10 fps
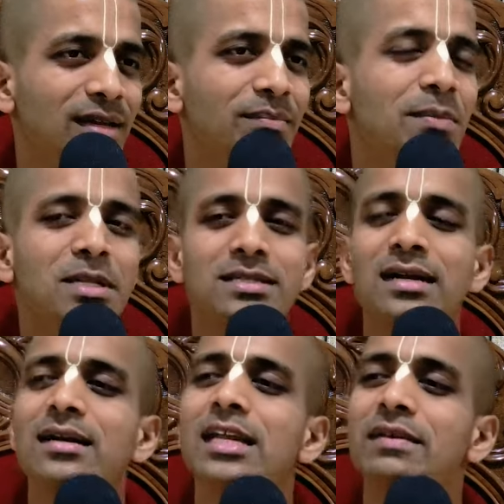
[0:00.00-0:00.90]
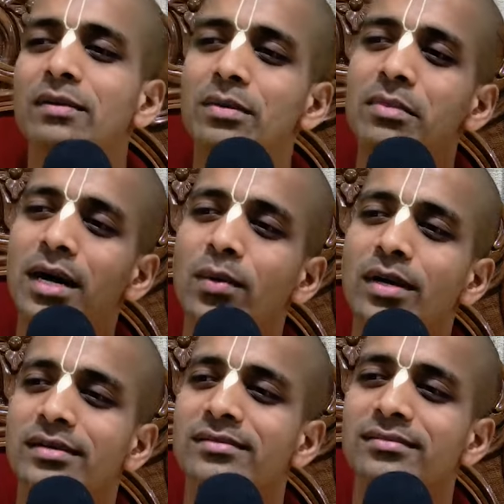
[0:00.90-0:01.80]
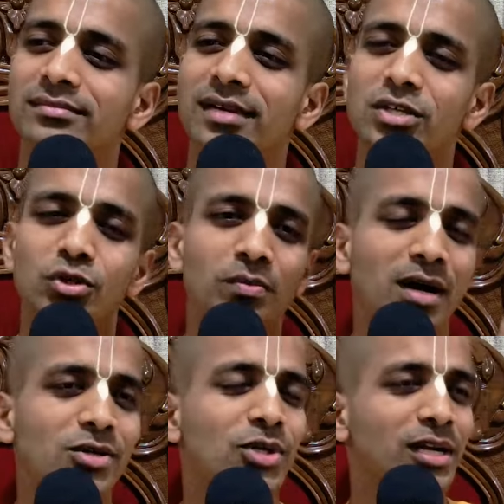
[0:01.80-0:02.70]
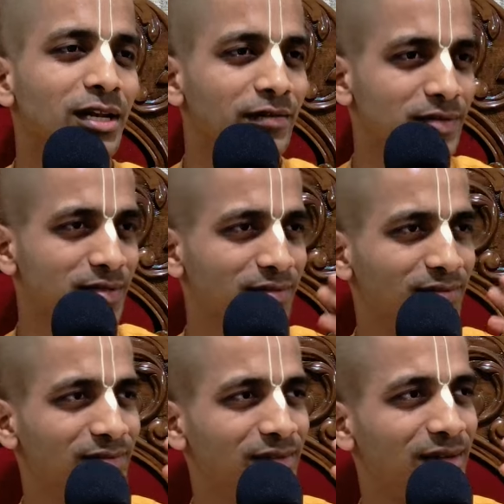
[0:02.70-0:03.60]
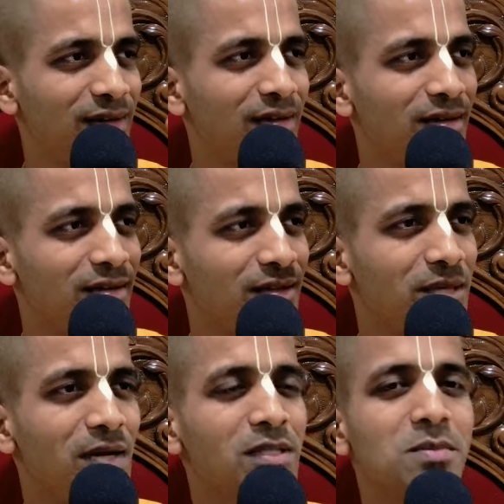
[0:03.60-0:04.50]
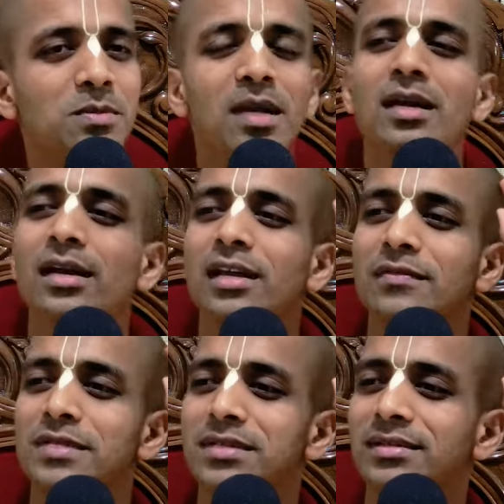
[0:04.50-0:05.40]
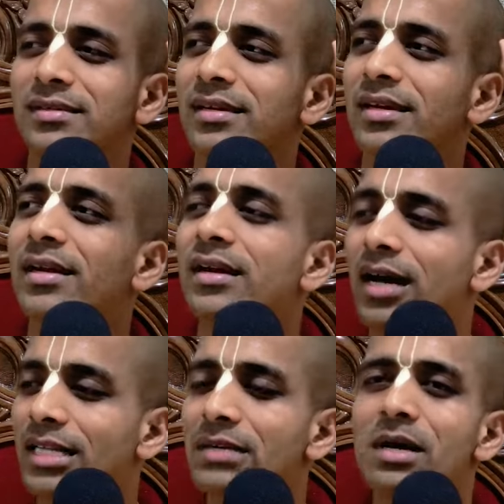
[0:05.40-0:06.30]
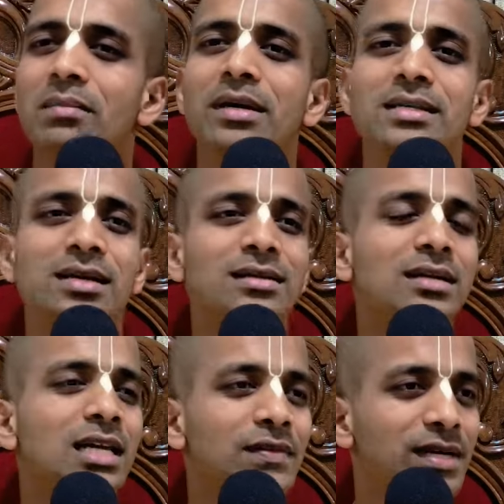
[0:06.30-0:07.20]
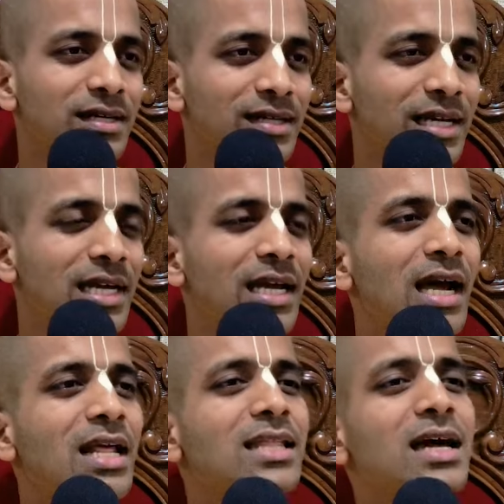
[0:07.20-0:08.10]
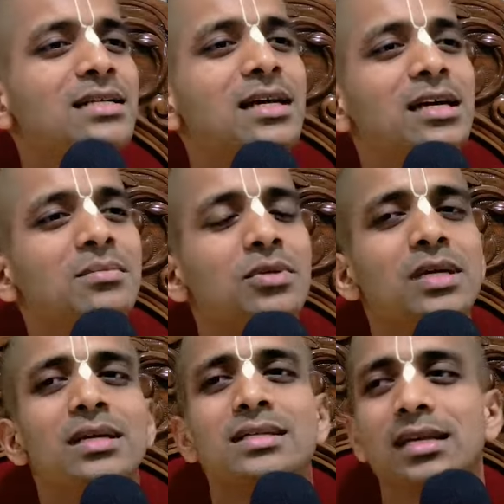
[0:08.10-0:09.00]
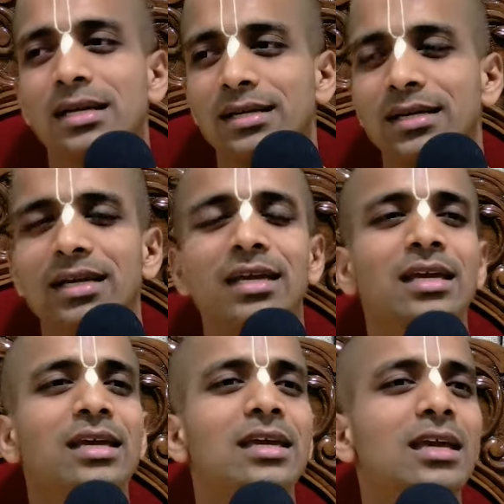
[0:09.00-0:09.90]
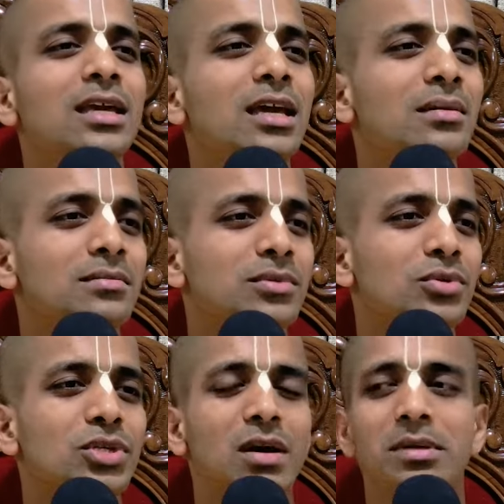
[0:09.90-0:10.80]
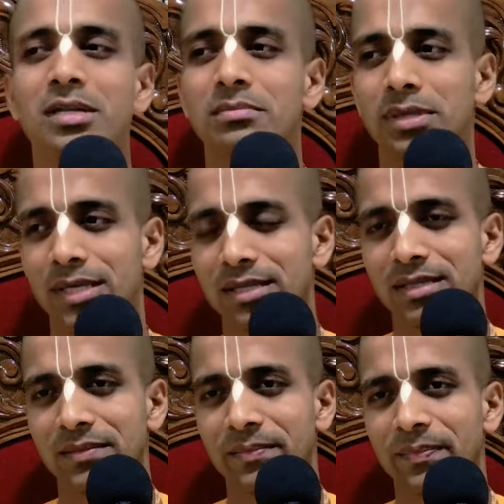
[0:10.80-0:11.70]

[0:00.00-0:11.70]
People started leaving one by one. Achyut Mahashaya left. The Bhagavatam speaker left. Other Brahmanas started leaving. And at that time, Sri Rasika, he came to Shyamanand Pandit.